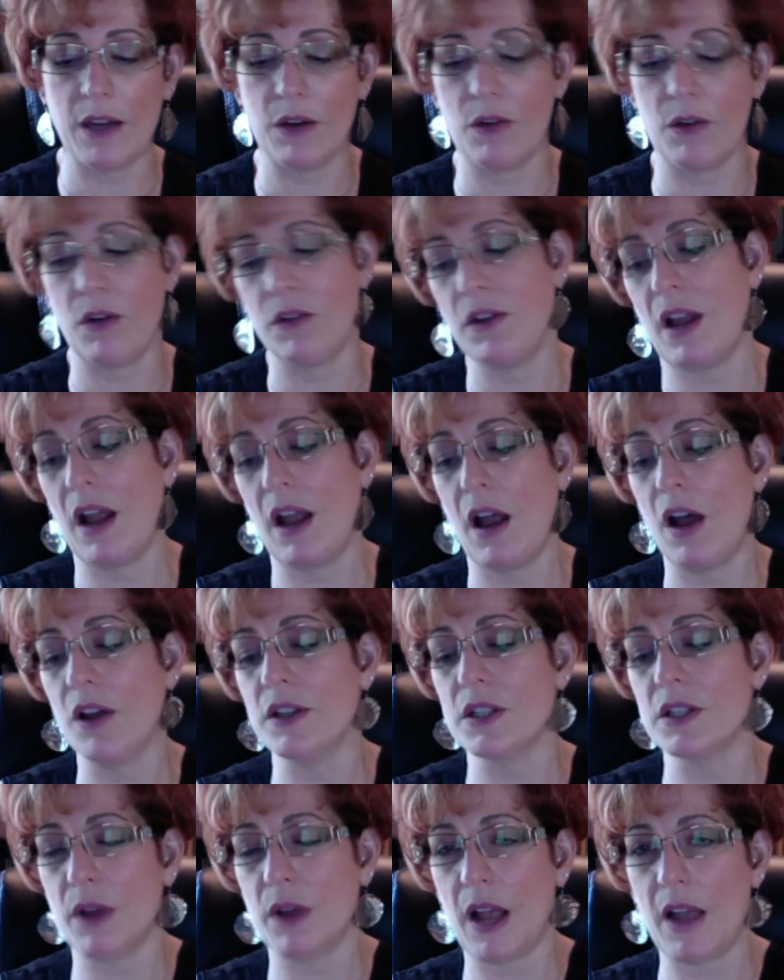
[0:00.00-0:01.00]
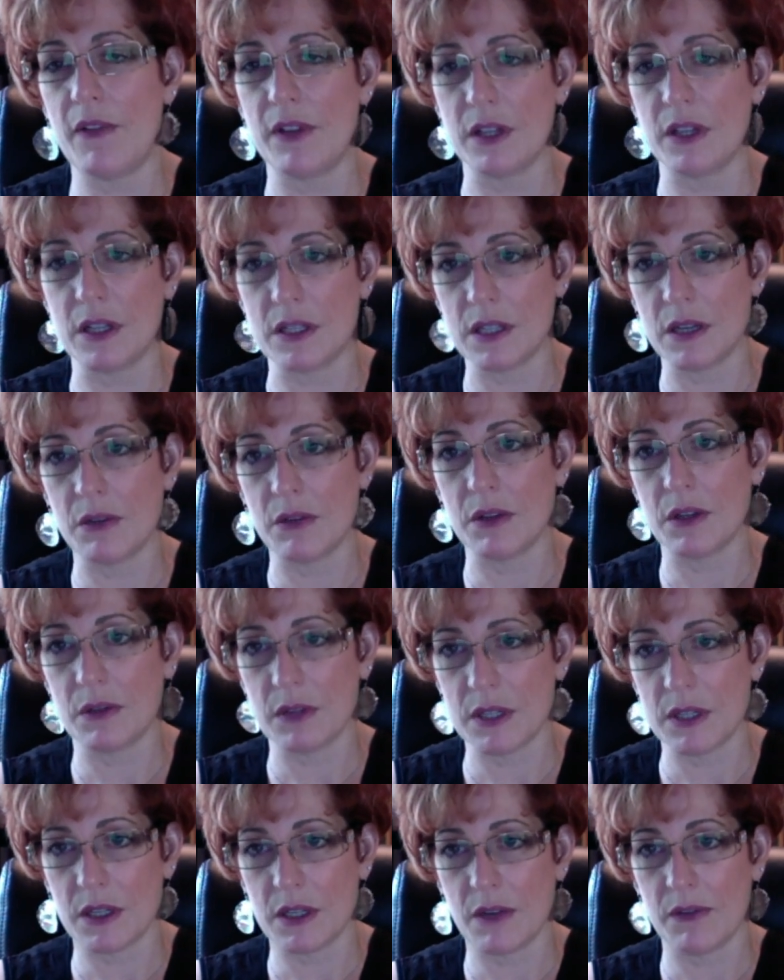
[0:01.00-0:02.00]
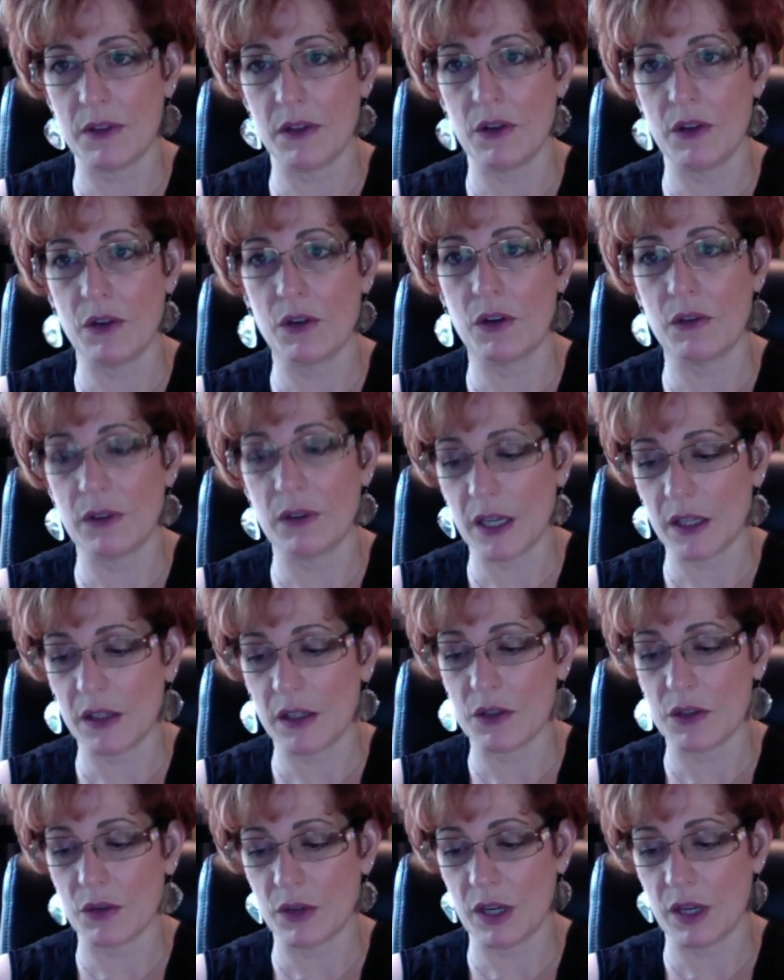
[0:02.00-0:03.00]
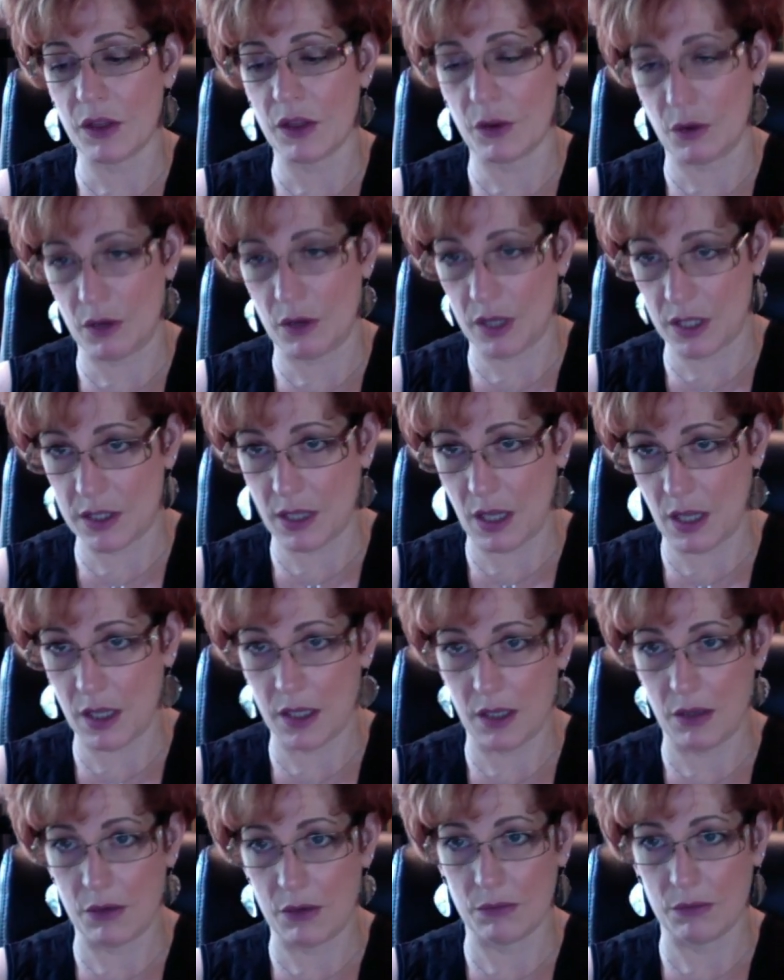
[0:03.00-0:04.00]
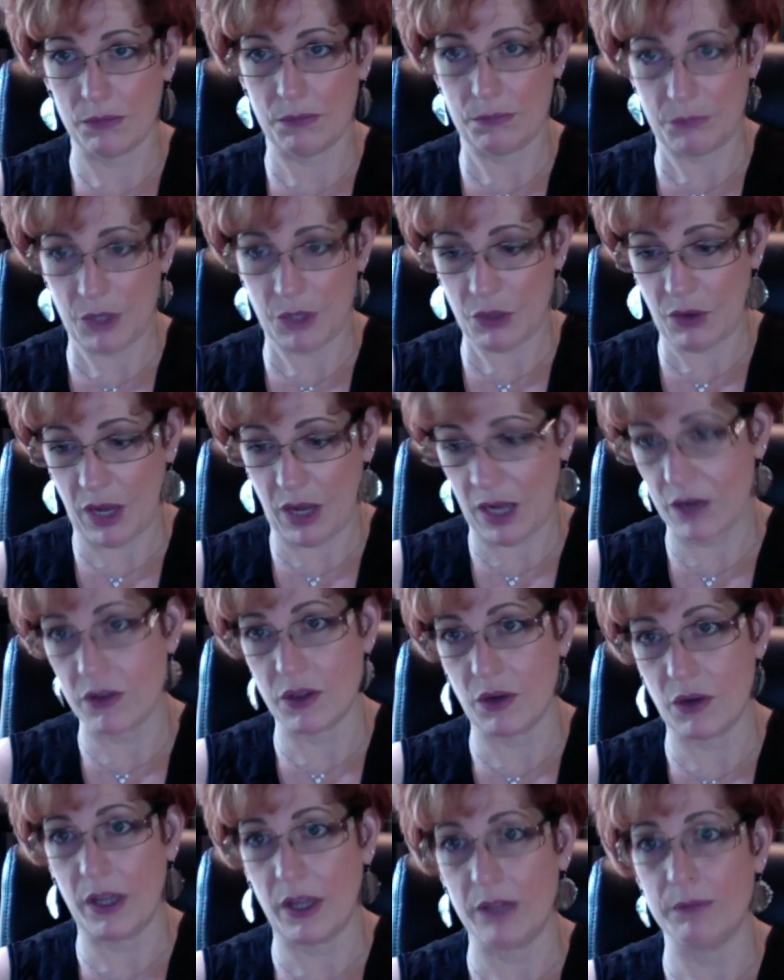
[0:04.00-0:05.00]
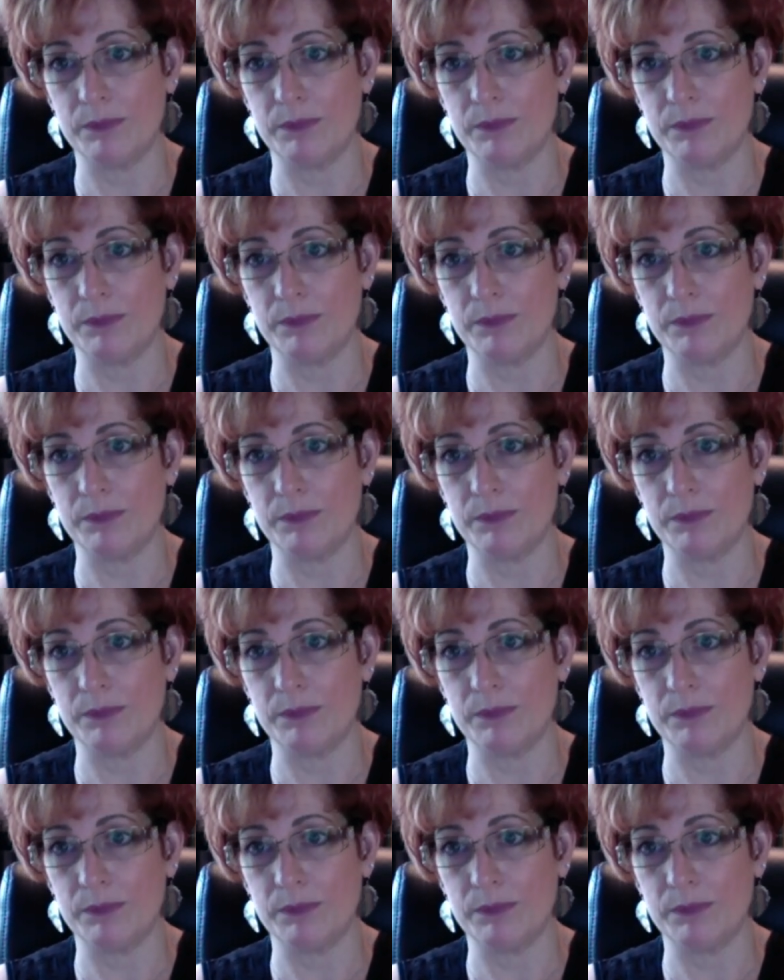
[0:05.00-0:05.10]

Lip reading: you're not also having to deal with the risk of the local regulatory authority telling you you can't do it.